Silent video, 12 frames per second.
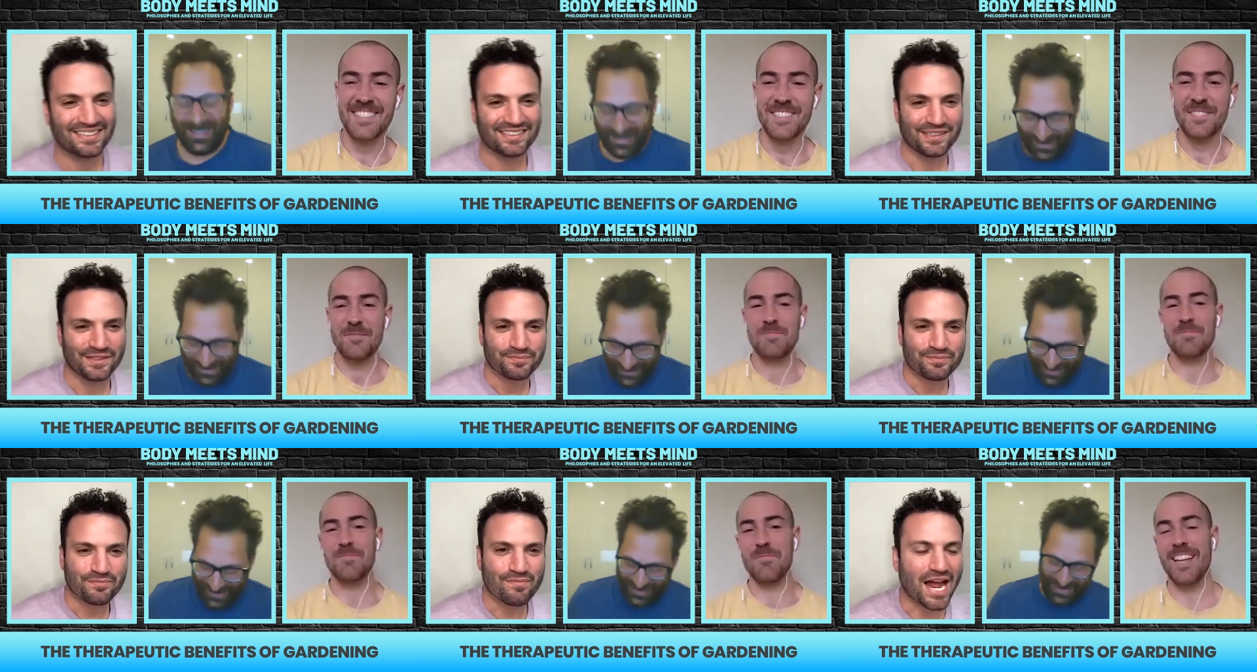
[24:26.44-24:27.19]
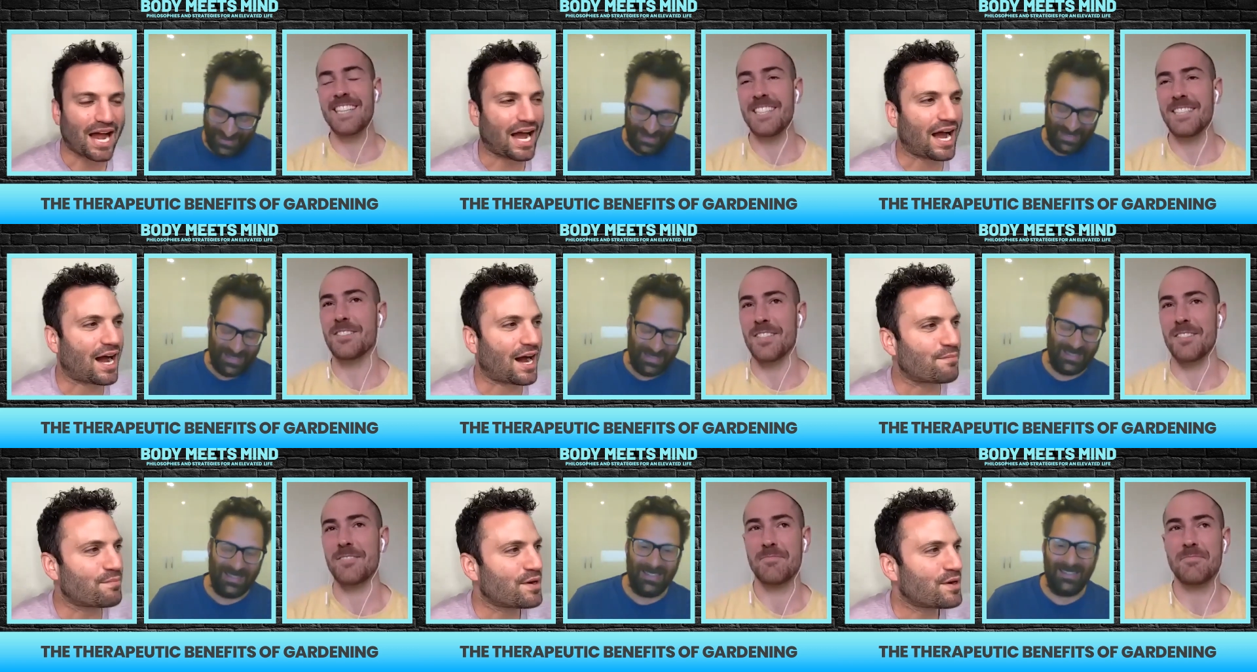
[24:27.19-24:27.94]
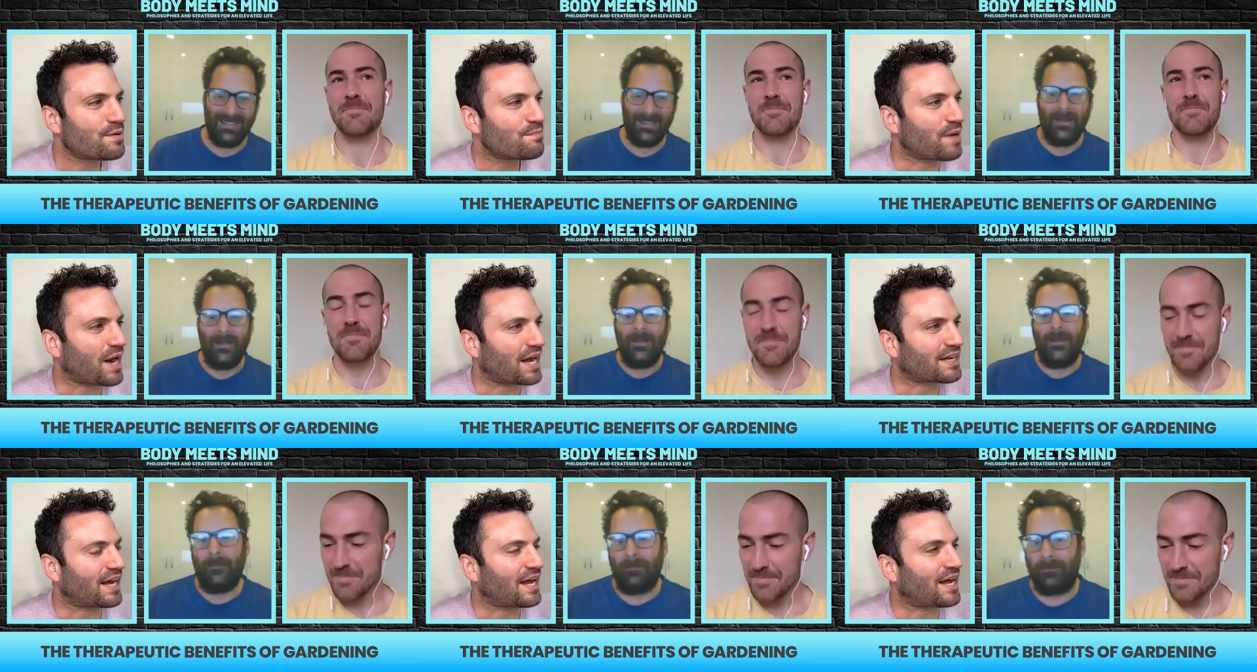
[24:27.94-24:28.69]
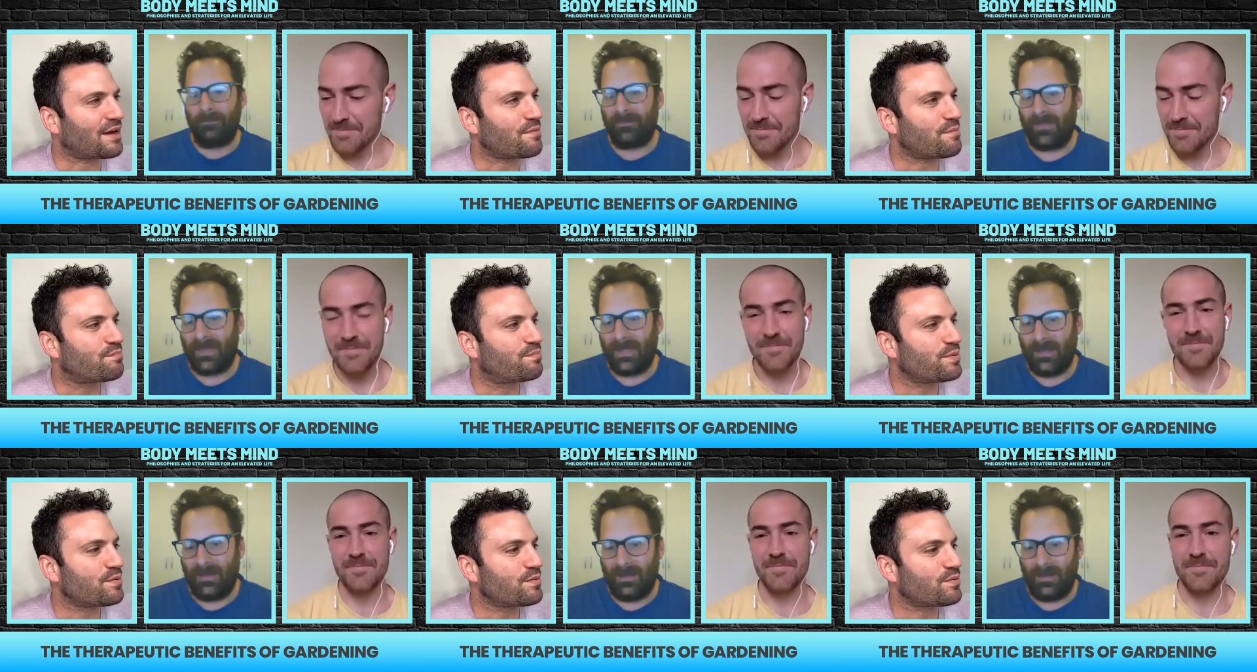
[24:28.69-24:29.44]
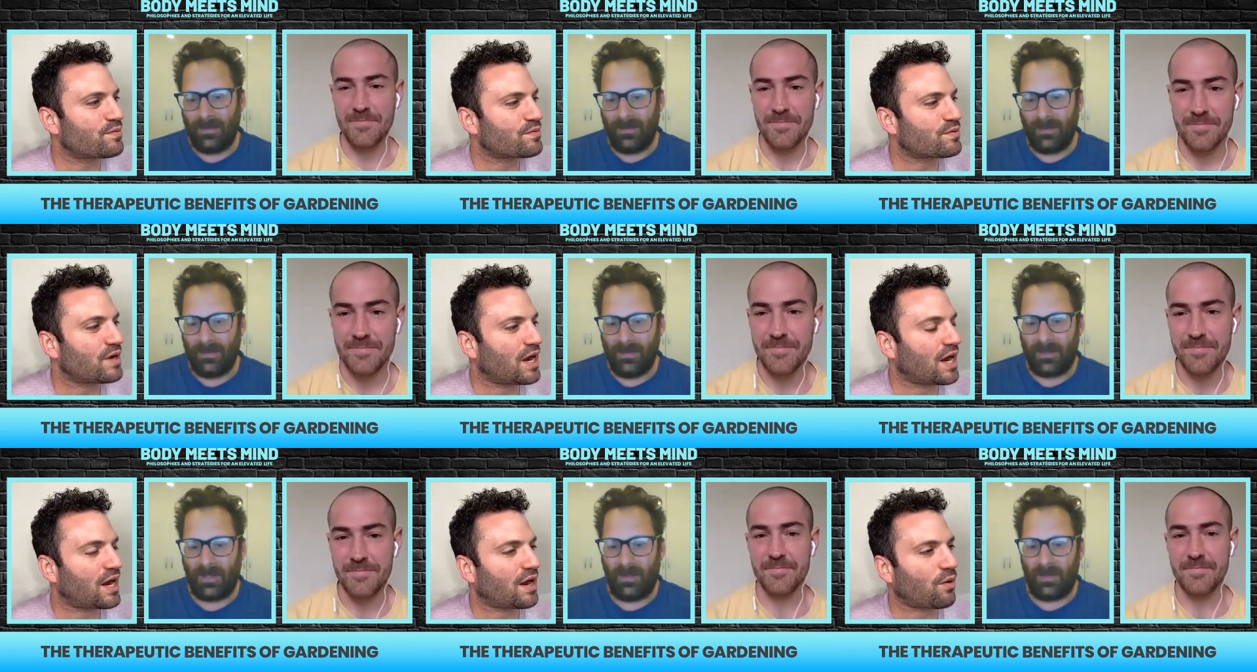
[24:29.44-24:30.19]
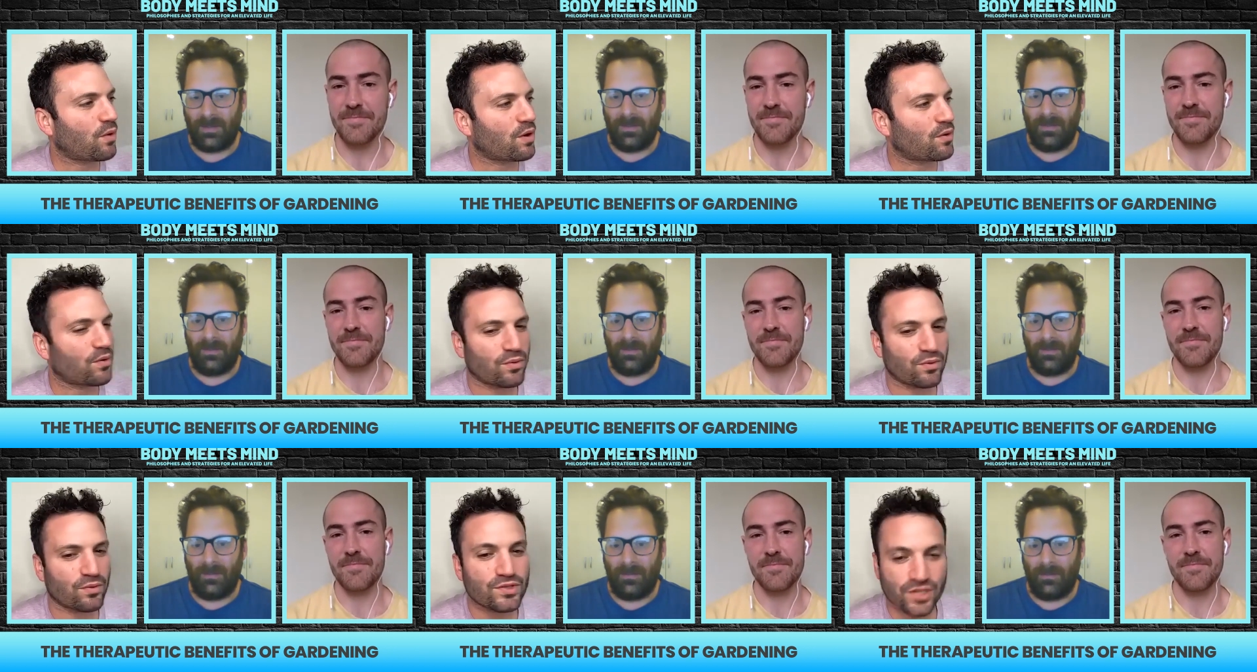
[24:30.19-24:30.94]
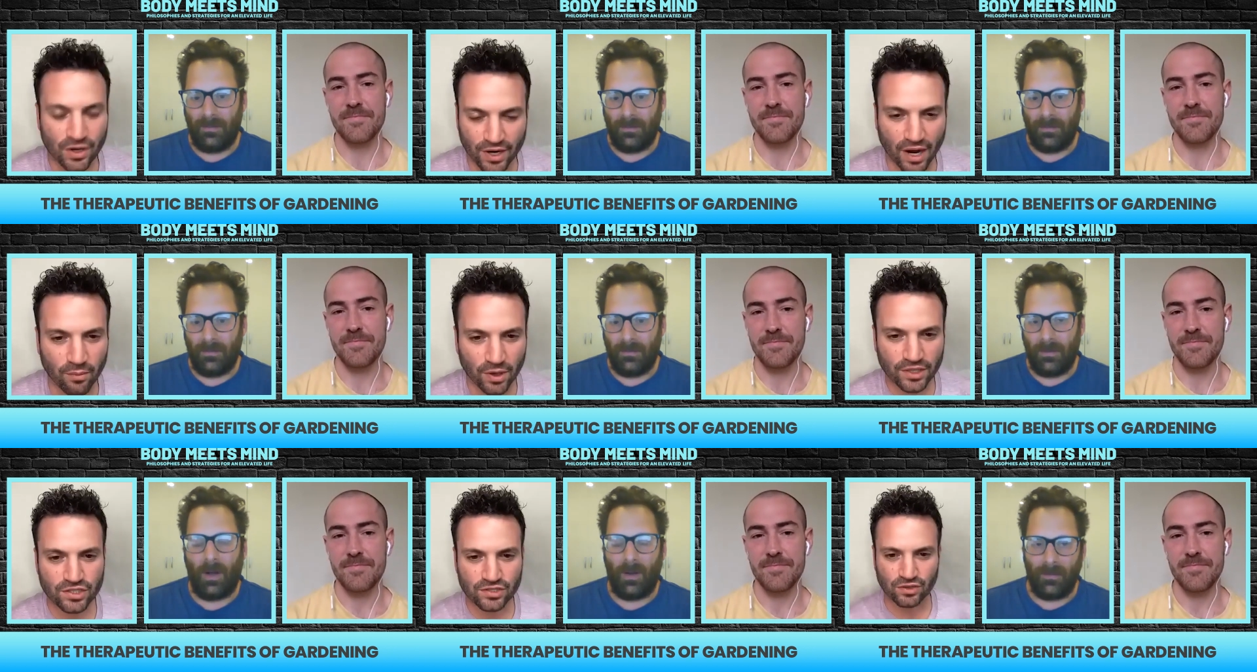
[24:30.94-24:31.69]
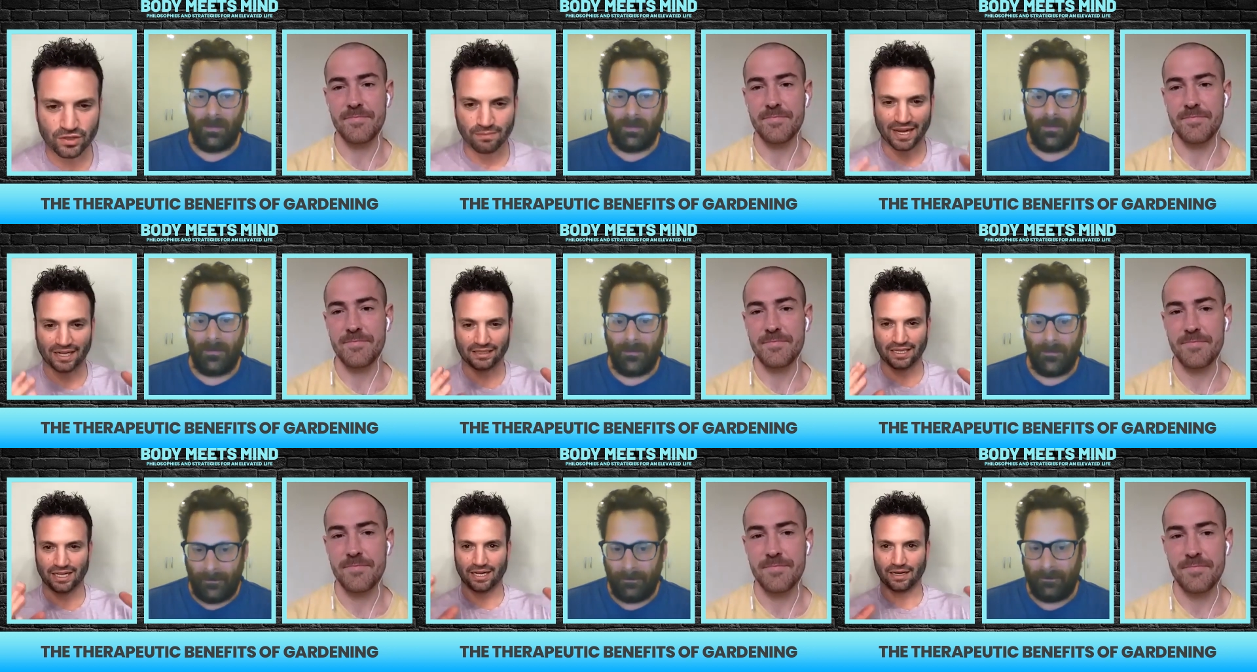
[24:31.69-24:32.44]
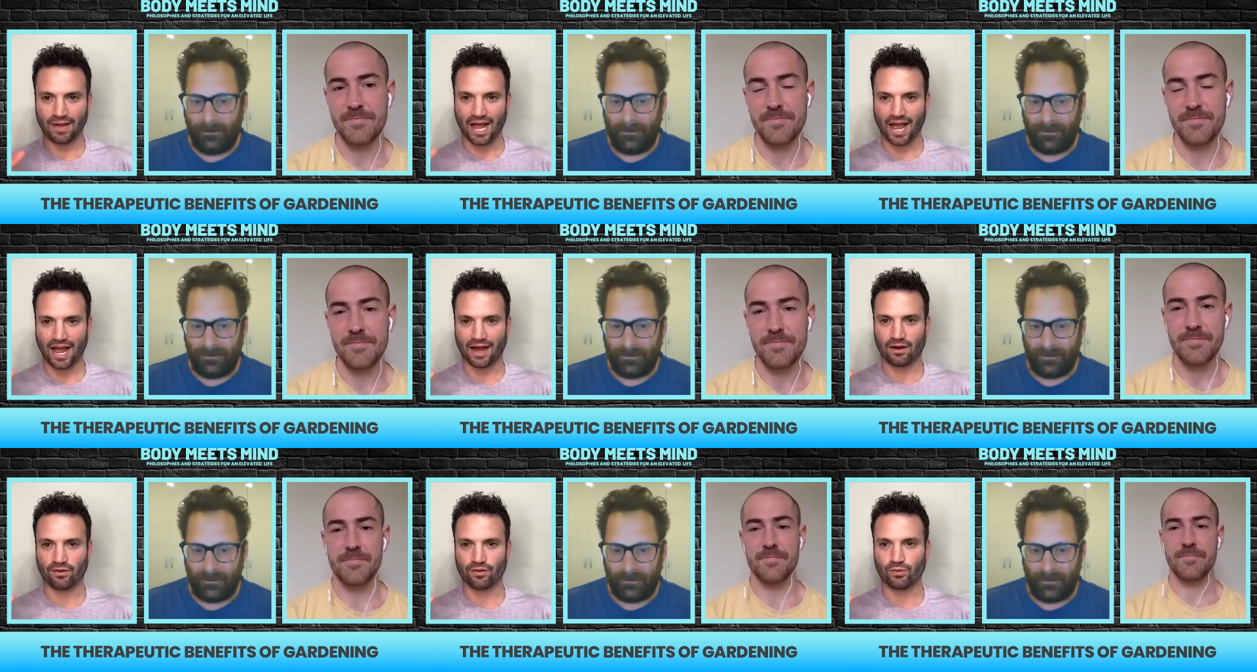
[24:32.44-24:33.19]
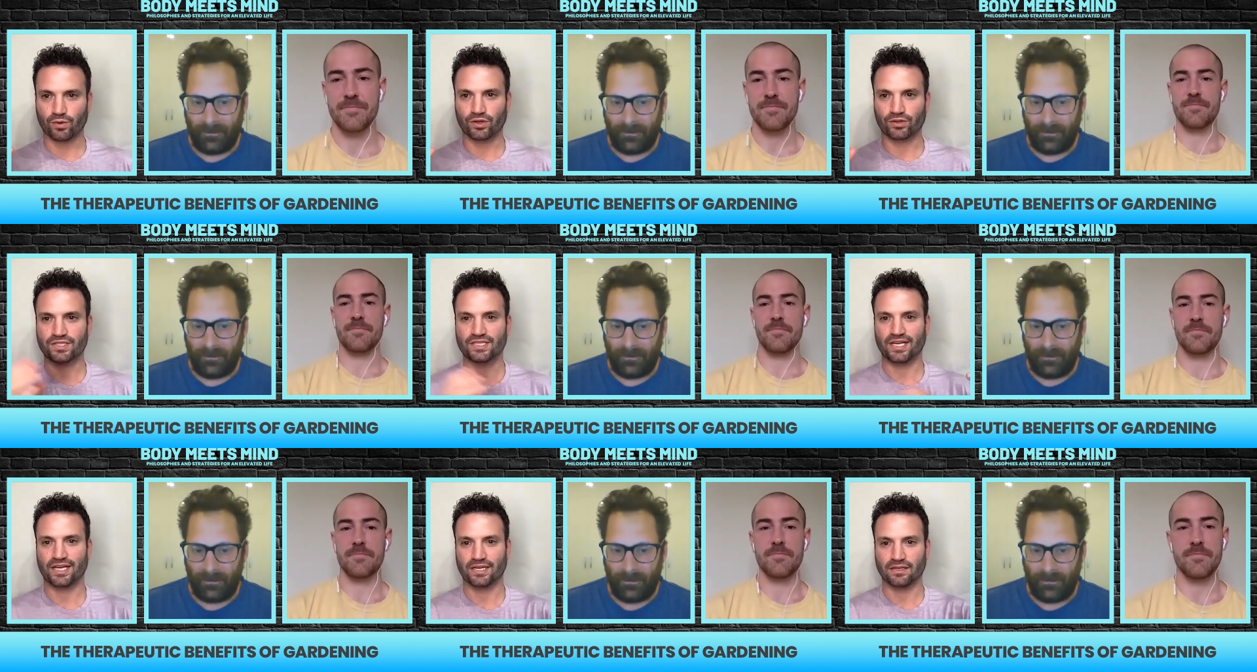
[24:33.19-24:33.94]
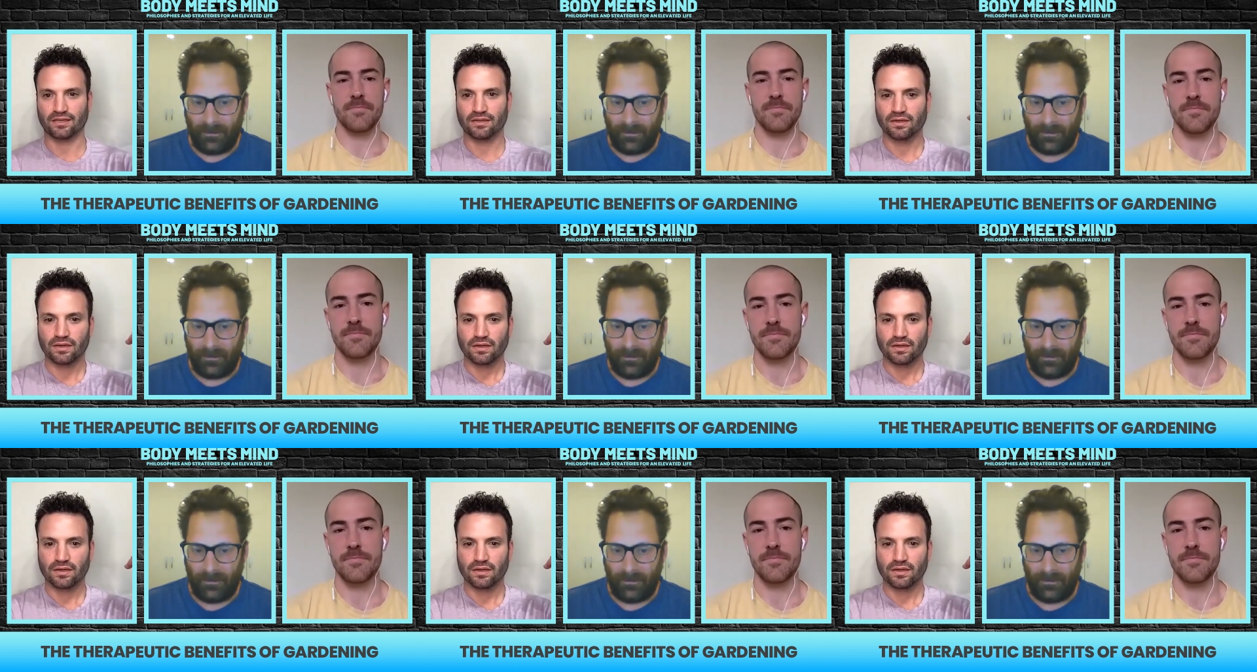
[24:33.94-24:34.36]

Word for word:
Speaker 1: It's um, interesting. Um, but uh, uh, uh well, sorry, I wanted to talk about um, how the world is seeing,